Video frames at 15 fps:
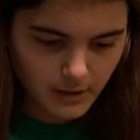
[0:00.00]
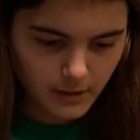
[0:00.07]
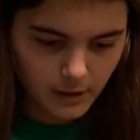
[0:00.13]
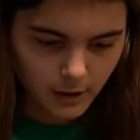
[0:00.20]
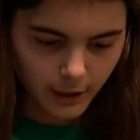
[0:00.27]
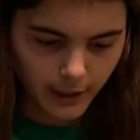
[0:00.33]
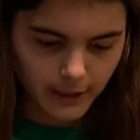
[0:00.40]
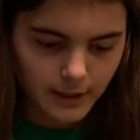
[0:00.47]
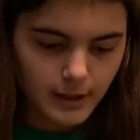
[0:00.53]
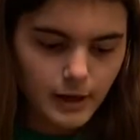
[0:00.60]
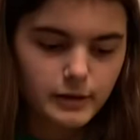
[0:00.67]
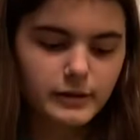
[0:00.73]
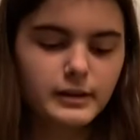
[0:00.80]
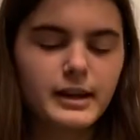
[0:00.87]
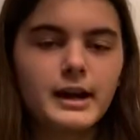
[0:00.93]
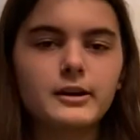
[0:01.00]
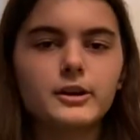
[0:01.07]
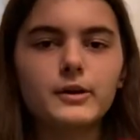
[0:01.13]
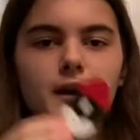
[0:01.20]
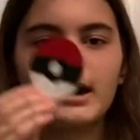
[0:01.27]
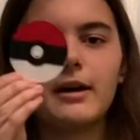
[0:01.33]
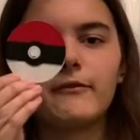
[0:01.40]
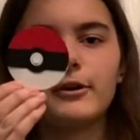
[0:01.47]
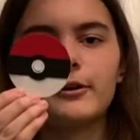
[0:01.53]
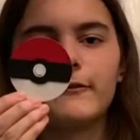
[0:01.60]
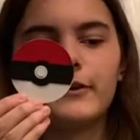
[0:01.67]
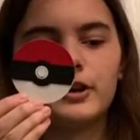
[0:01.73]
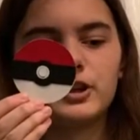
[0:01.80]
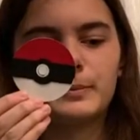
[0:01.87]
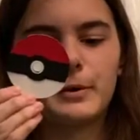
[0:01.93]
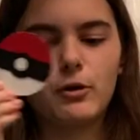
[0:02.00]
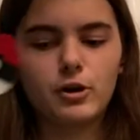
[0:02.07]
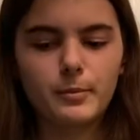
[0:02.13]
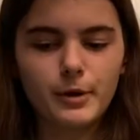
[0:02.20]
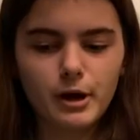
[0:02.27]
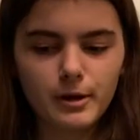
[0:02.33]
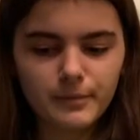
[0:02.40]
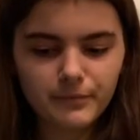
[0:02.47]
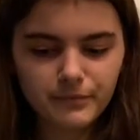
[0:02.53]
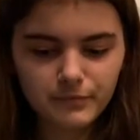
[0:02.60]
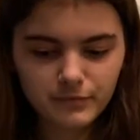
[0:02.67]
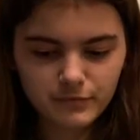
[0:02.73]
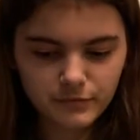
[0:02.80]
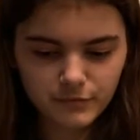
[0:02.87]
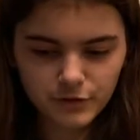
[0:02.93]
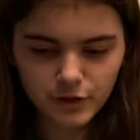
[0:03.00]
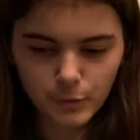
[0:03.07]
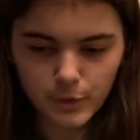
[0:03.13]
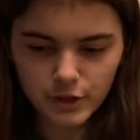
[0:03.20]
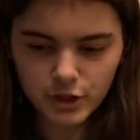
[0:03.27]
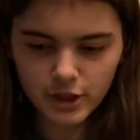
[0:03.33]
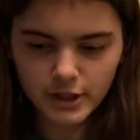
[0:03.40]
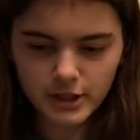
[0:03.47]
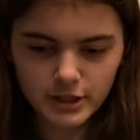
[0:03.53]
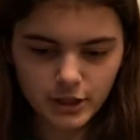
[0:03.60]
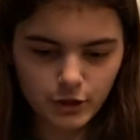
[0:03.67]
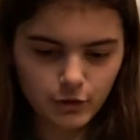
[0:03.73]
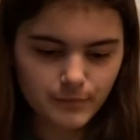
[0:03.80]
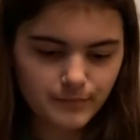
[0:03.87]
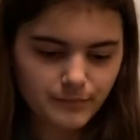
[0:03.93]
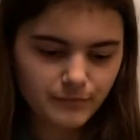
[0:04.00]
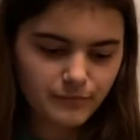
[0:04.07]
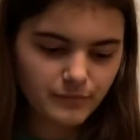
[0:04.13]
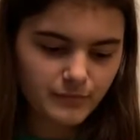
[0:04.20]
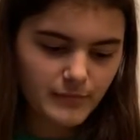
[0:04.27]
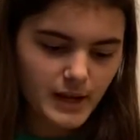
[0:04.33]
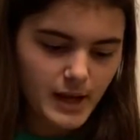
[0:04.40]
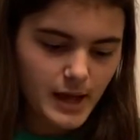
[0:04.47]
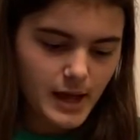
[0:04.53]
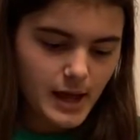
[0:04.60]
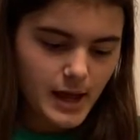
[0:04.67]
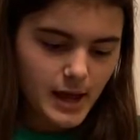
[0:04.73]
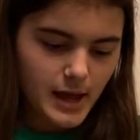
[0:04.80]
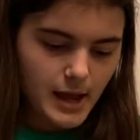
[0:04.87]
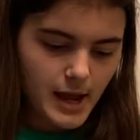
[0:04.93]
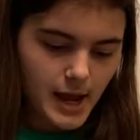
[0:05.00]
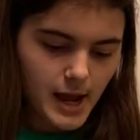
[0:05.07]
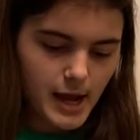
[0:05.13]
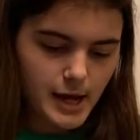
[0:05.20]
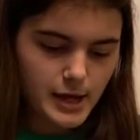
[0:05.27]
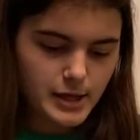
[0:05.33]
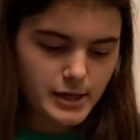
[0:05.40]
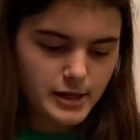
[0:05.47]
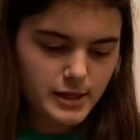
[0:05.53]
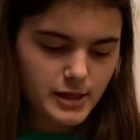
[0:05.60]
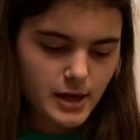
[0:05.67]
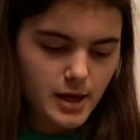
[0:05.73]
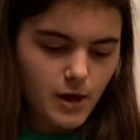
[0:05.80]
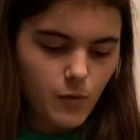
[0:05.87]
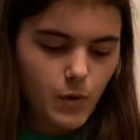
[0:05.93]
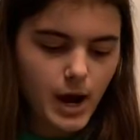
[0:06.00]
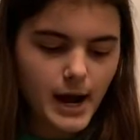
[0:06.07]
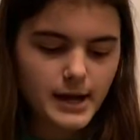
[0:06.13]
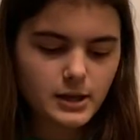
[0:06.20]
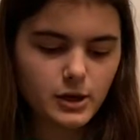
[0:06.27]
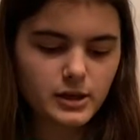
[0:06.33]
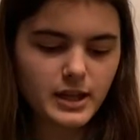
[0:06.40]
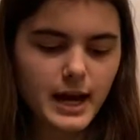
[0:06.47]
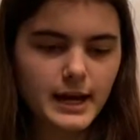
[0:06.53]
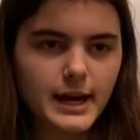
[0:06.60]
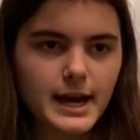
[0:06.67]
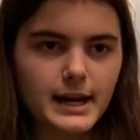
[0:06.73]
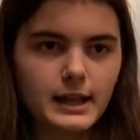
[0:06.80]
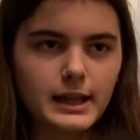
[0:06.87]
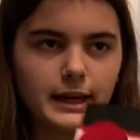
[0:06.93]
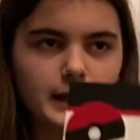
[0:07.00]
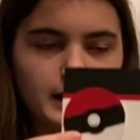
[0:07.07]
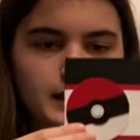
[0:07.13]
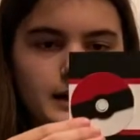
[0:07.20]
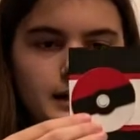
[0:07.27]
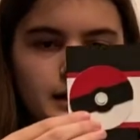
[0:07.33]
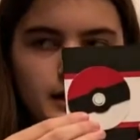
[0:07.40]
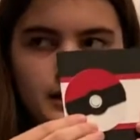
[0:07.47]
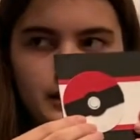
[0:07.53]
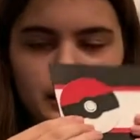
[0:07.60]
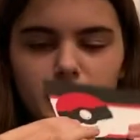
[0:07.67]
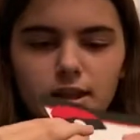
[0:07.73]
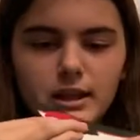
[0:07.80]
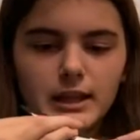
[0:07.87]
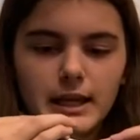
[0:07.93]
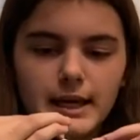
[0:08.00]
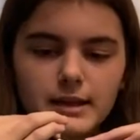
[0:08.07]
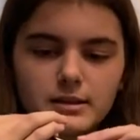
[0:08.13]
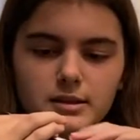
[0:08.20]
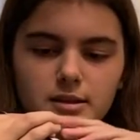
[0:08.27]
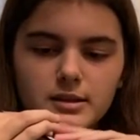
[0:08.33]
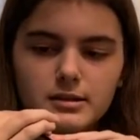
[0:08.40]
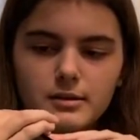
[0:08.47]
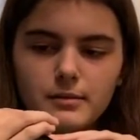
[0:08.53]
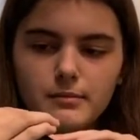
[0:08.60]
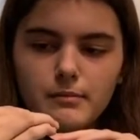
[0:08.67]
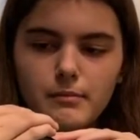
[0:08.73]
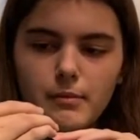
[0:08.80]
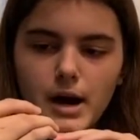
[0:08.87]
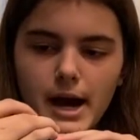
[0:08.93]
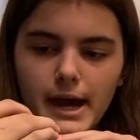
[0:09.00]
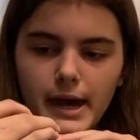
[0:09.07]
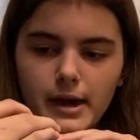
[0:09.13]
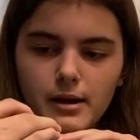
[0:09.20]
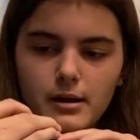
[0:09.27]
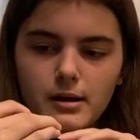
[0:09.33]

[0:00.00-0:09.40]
Alright, so now you have your finished Pokeball. So what you're going to do is, what I do is I kind of like slant my